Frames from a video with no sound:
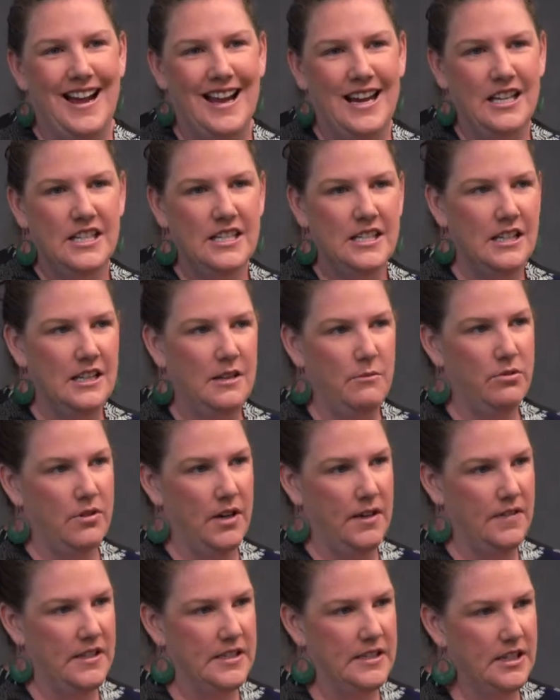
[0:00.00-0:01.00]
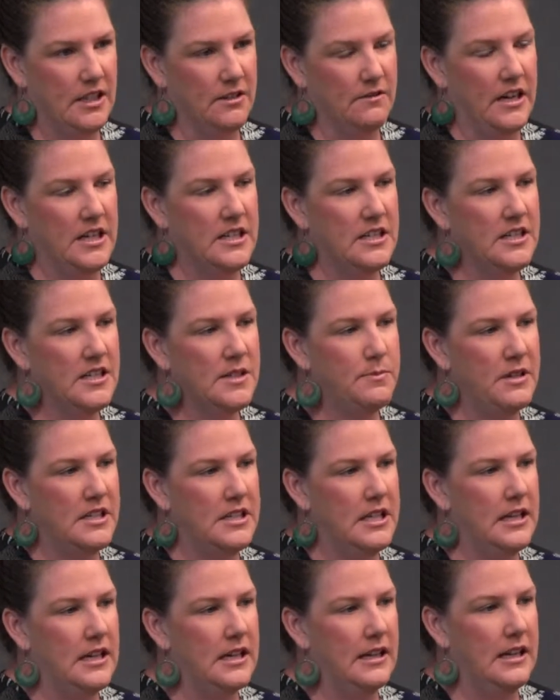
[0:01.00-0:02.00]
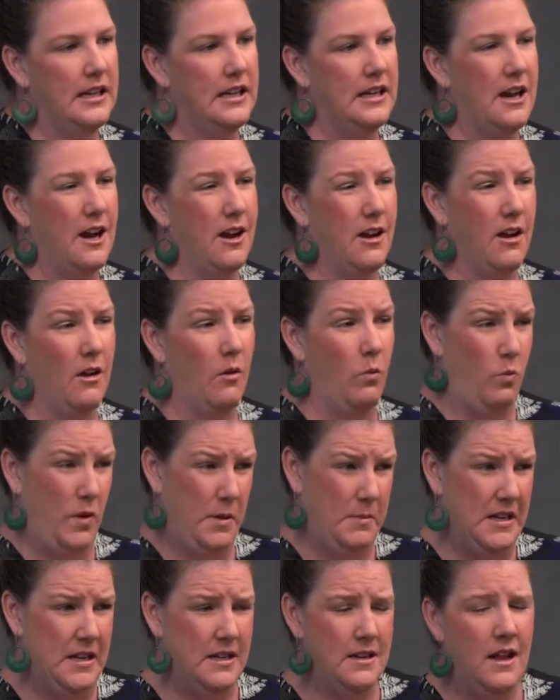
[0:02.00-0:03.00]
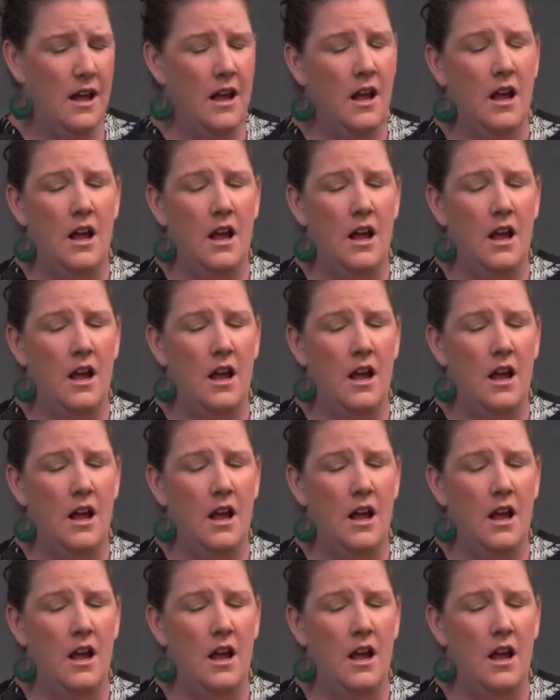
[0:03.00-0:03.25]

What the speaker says: age than in previous generations, particularly young women.